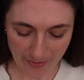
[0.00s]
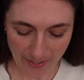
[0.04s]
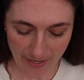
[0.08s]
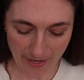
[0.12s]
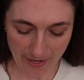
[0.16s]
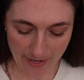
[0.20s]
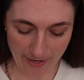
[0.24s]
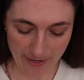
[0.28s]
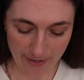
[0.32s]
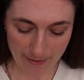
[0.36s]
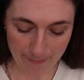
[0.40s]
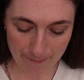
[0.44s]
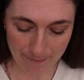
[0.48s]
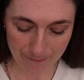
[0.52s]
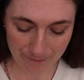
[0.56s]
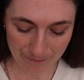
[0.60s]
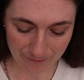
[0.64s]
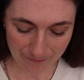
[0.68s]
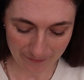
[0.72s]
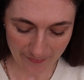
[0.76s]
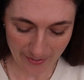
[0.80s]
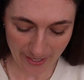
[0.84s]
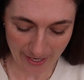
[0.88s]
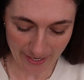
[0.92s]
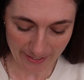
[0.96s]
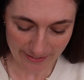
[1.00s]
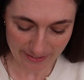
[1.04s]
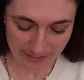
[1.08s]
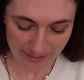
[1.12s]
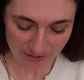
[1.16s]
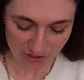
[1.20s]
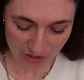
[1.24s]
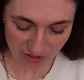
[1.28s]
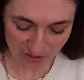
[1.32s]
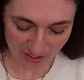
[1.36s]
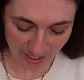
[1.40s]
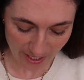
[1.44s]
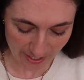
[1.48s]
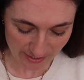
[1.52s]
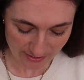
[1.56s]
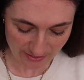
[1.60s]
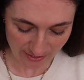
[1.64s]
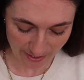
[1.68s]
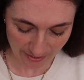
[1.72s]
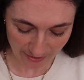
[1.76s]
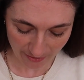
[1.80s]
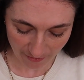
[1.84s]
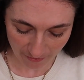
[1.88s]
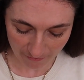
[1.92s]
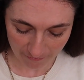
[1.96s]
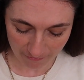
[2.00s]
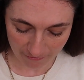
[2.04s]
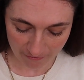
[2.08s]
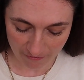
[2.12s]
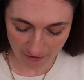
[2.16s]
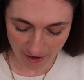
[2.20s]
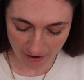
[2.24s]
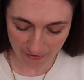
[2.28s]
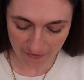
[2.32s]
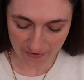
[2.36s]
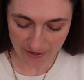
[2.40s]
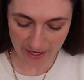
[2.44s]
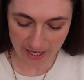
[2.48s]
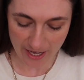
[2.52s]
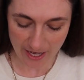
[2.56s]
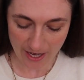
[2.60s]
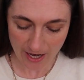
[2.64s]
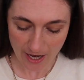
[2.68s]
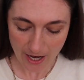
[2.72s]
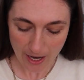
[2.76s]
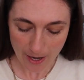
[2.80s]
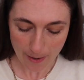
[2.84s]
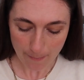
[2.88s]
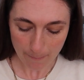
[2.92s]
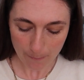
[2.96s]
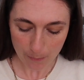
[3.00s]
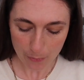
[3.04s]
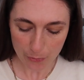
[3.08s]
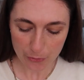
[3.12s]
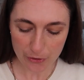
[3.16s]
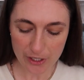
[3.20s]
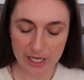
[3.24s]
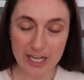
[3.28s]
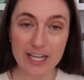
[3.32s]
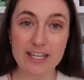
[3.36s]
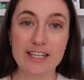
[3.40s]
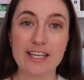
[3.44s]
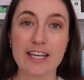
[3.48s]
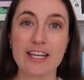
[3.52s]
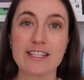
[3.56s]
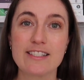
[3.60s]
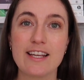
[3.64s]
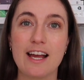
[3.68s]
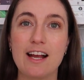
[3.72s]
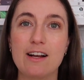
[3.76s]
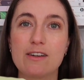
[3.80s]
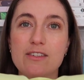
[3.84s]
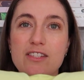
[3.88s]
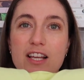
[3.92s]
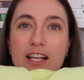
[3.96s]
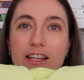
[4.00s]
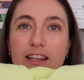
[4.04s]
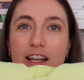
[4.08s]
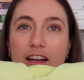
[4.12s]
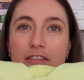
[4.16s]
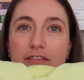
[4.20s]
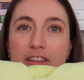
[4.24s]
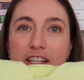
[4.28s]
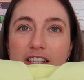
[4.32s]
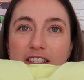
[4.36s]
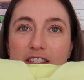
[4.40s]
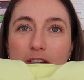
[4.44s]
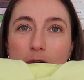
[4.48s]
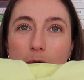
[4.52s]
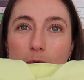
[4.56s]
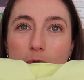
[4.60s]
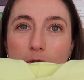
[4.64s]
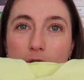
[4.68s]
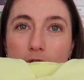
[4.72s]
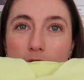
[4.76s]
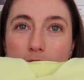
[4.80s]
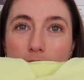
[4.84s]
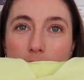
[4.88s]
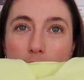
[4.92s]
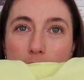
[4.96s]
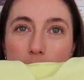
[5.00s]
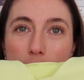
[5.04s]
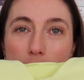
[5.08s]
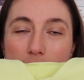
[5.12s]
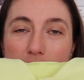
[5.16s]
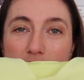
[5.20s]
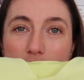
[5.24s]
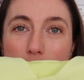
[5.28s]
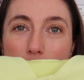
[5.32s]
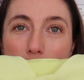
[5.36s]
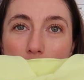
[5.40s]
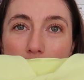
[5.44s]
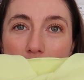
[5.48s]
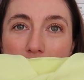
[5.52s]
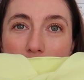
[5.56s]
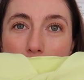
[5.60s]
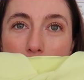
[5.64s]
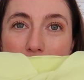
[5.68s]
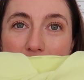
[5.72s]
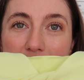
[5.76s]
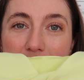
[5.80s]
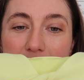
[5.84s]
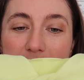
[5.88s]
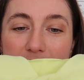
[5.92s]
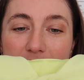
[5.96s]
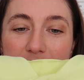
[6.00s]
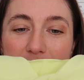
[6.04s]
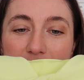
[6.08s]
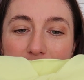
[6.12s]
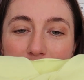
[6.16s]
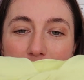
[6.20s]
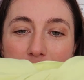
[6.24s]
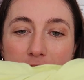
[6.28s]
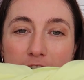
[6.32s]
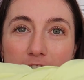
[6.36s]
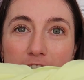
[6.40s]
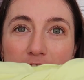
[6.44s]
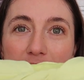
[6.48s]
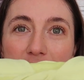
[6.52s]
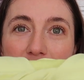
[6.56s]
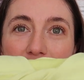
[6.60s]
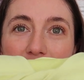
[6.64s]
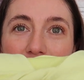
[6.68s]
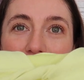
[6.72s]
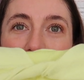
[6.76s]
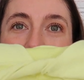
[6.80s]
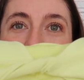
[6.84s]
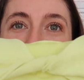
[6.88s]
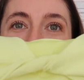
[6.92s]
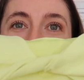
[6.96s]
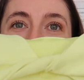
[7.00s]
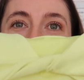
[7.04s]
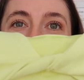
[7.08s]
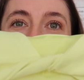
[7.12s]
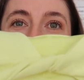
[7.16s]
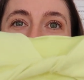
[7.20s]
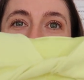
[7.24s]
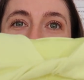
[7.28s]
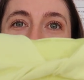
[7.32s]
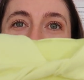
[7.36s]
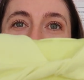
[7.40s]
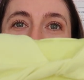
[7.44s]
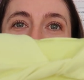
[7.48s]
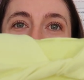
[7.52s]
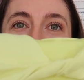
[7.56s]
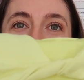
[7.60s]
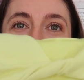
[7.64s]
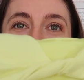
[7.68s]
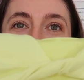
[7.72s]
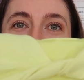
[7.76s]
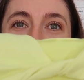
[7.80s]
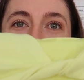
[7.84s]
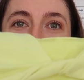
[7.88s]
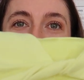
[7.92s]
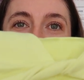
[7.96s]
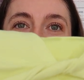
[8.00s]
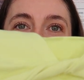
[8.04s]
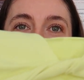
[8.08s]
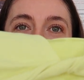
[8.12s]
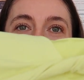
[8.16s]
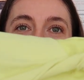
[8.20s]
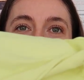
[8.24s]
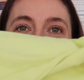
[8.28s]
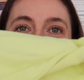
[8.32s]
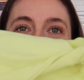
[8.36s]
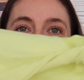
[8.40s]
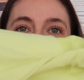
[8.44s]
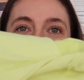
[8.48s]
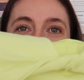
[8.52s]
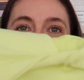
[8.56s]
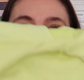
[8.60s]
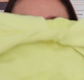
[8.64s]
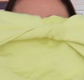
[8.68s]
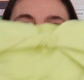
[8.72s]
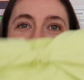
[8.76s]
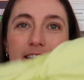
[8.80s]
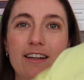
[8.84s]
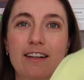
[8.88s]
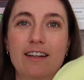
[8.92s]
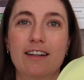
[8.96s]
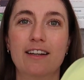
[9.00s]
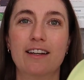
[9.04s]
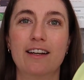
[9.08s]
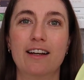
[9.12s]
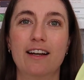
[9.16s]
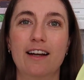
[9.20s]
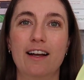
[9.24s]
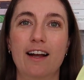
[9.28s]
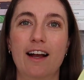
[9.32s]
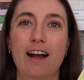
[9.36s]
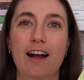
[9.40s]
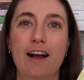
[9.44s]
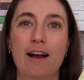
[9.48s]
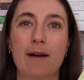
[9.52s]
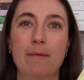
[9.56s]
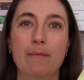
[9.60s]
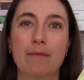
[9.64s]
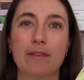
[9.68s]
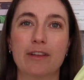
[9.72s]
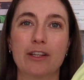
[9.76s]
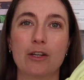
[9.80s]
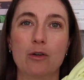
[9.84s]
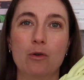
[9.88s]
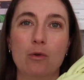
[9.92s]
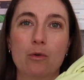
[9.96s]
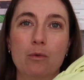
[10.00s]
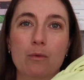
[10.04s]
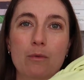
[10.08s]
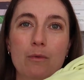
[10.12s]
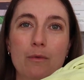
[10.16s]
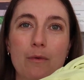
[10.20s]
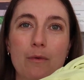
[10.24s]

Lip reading: And it just has like very pretty details. I love this little crossover bit in the front there, and then her Whitney little